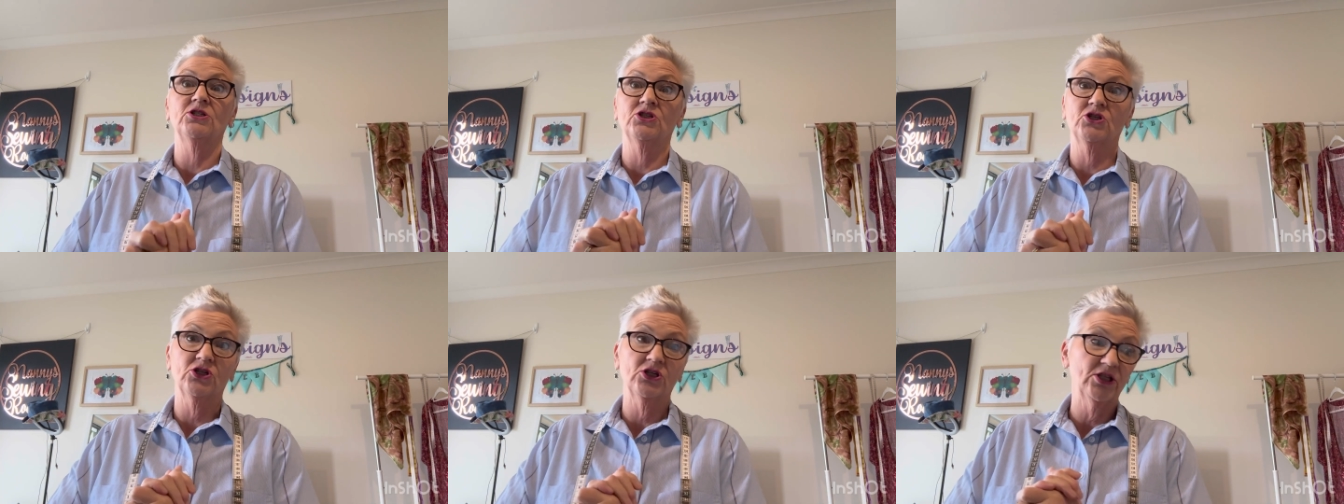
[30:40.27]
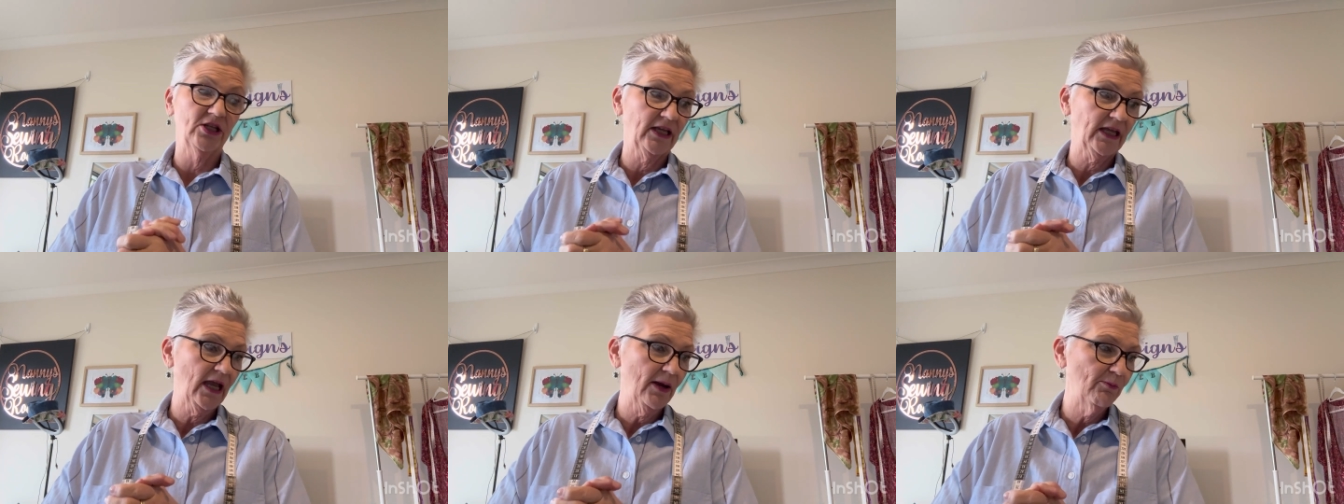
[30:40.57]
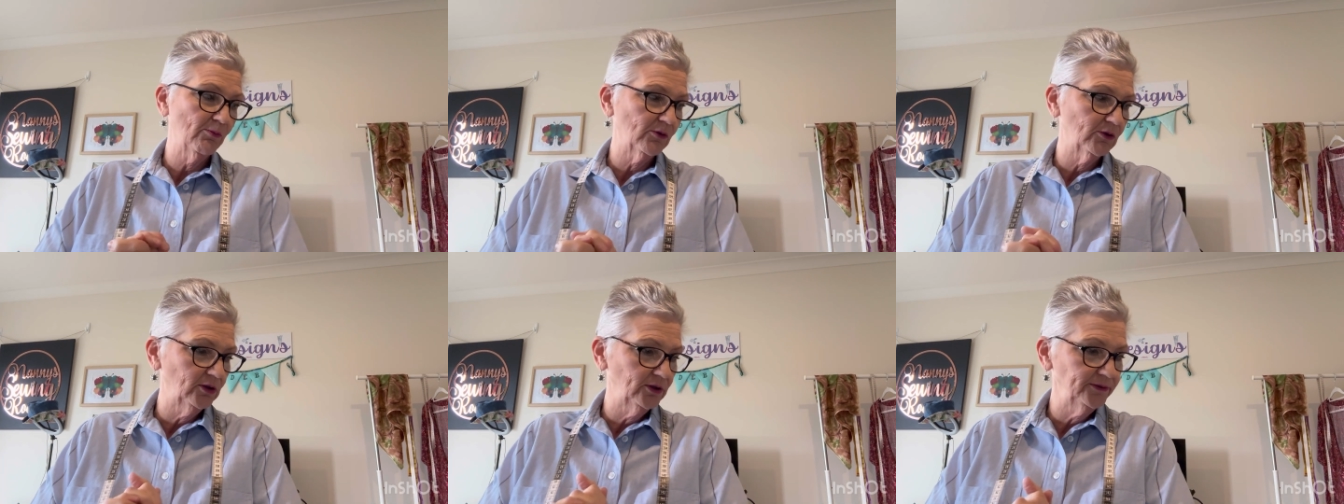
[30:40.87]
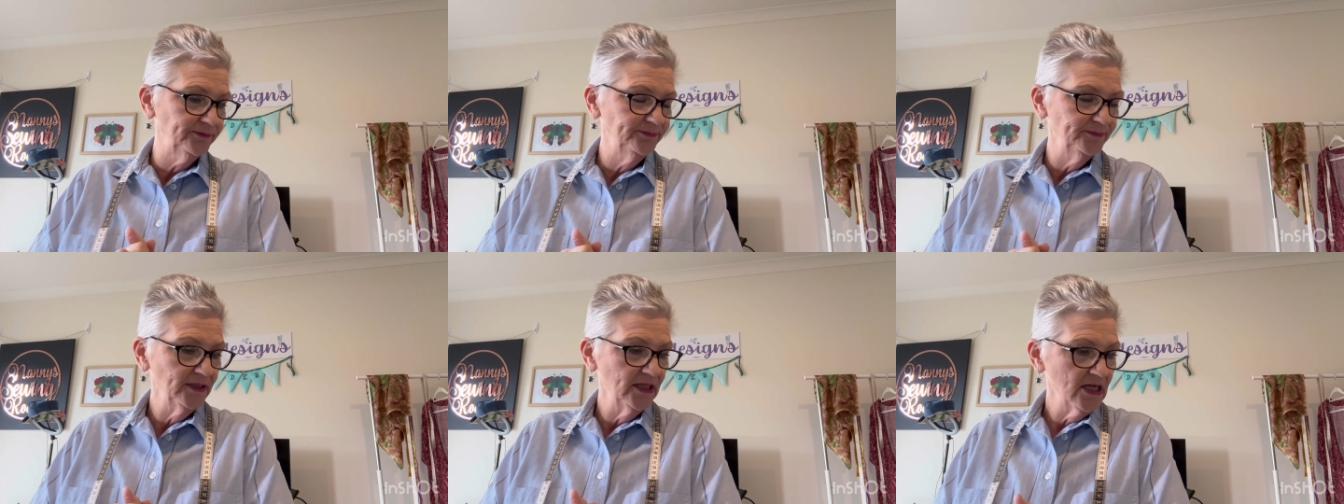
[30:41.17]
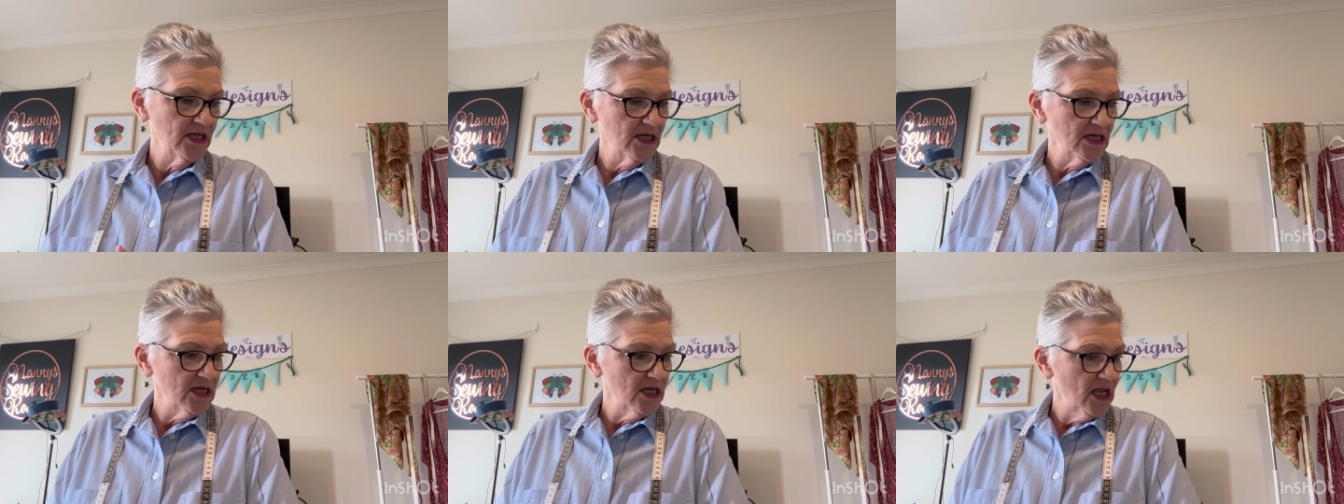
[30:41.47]
turn the camera on.
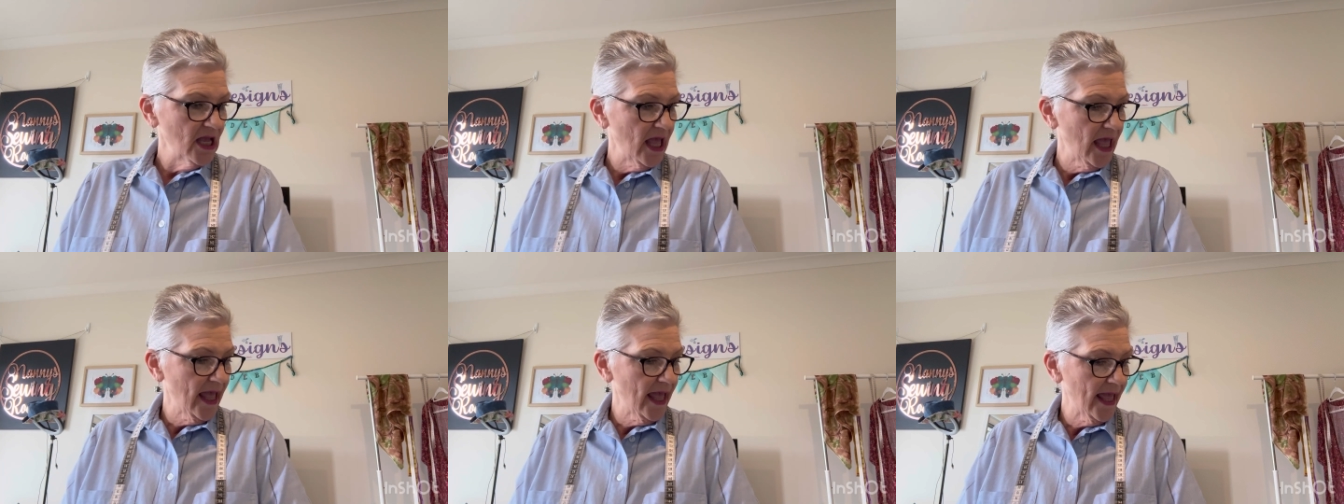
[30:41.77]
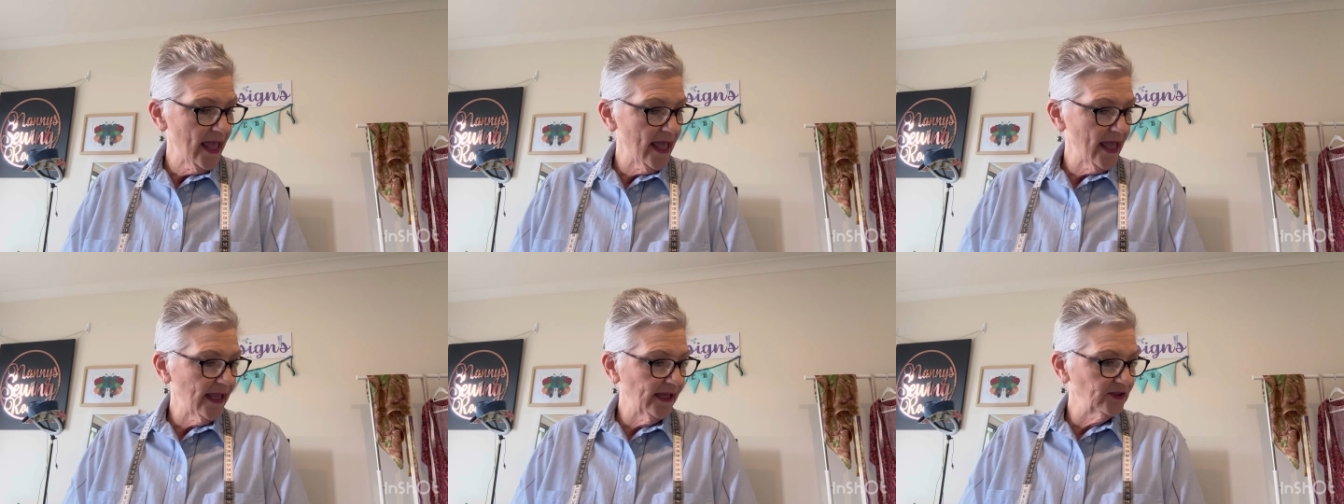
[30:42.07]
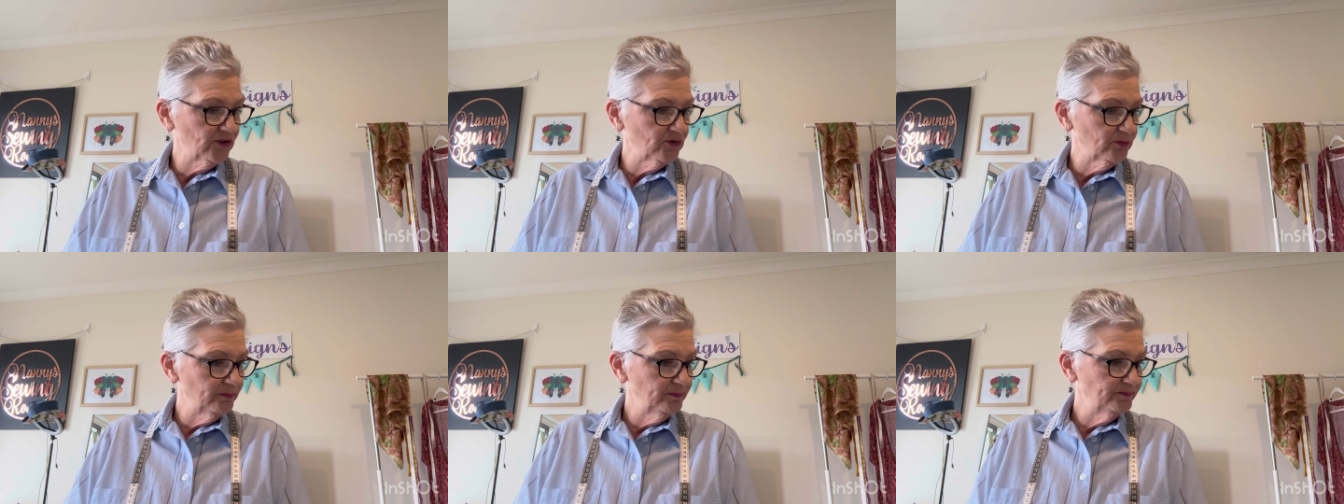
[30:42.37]
And